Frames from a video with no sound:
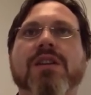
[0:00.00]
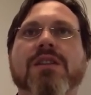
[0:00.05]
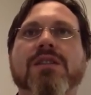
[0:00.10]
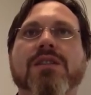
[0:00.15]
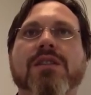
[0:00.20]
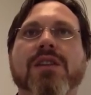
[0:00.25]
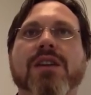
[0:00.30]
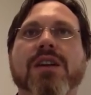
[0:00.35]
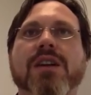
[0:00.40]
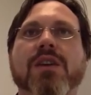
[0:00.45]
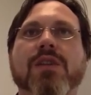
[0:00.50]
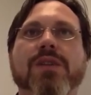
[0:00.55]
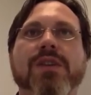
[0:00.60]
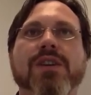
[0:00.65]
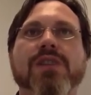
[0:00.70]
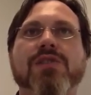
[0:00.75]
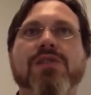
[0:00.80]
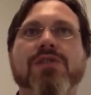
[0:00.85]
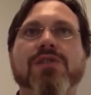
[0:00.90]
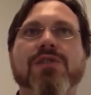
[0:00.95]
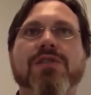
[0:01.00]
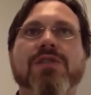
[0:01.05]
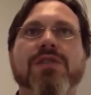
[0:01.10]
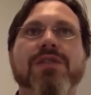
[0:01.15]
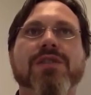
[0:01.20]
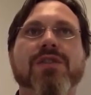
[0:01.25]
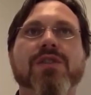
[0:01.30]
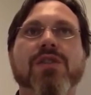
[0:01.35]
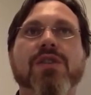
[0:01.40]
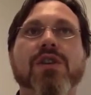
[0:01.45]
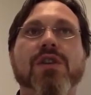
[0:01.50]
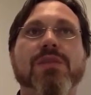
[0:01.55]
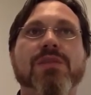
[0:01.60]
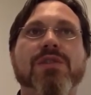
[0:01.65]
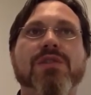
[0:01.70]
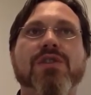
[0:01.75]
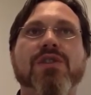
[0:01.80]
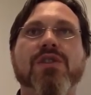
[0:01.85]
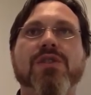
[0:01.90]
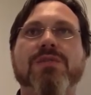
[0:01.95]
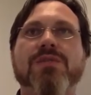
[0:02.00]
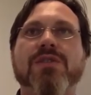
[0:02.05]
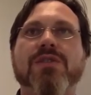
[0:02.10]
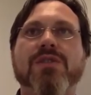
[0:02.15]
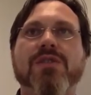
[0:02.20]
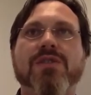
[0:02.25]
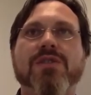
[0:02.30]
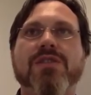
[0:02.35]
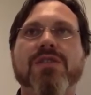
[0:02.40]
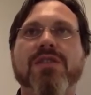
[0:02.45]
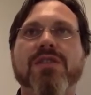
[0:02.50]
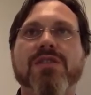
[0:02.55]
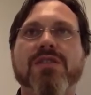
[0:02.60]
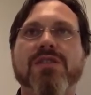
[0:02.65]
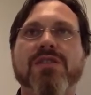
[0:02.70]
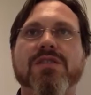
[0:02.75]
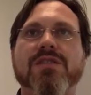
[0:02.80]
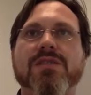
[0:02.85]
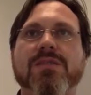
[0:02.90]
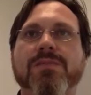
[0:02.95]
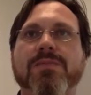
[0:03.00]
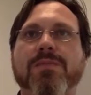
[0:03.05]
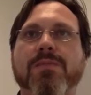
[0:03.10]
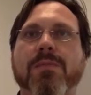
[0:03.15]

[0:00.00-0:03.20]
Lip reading: Today I will introduce a few common terms used in the system.